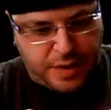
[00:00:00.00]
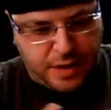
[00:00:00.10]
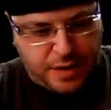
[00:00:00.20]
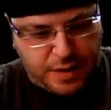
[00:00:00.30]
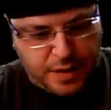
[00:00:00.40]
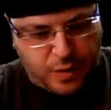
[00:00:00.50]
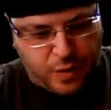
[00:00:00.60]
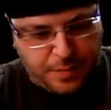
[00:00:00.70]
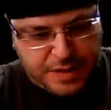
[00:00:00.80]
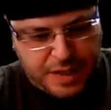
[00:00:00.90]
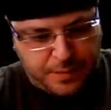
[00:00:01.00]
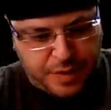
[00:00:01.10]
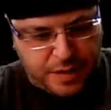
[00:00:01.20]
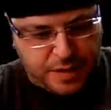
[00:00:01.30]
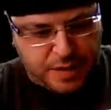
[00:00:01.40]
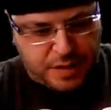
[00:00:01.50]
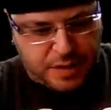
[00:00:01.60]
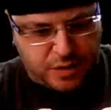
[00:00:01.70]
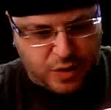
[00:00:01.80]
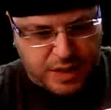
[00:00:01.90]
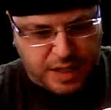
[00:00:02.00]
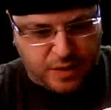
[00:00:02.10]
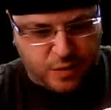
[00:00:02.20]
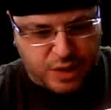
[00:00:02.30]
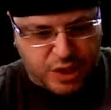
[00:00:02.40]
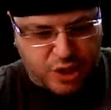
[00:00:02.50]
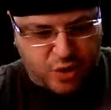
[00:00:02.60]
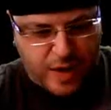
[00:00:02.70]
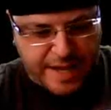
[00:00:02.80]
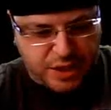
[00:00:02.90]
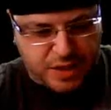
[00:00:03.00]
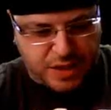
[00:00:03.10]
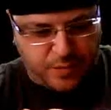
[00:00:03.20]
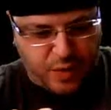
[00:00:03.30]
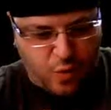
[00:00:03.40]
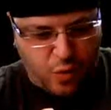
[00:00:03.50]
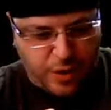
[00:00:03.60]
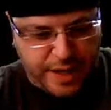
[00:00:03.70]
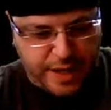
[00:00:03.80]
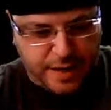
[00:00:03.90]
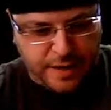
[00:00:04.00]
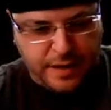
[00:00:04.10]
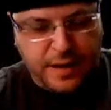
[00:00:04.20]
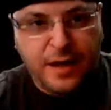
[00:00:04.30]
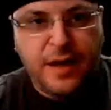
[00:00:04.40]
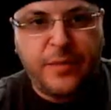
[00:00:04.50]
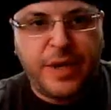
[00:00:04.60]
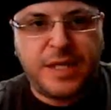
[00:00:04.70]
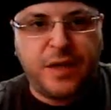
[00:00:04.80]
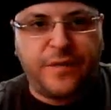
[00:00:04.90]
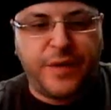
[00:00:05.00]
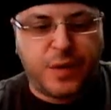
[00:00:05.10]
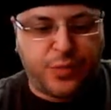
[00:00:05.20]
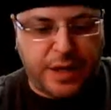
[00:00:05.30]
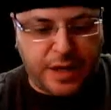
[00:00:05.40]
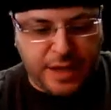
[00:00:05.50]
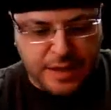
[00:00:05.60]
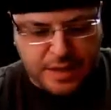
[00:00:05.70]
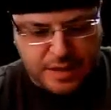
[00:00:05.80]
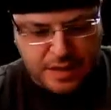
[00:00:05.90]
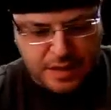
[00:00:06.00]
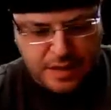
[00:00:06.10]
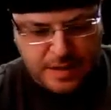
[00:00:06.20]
The grip tape looks like it was scratched to be worn in, but it still feels pretty nice.